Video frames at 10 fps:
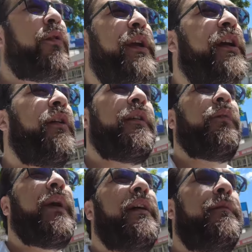are we going?
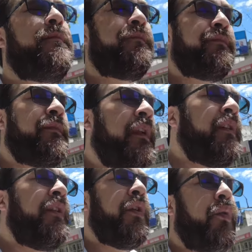Well,
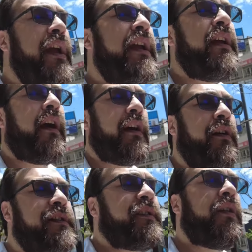we are
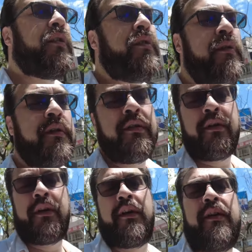going to go
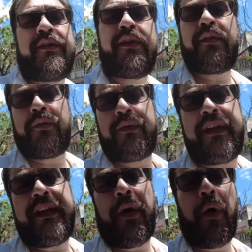to the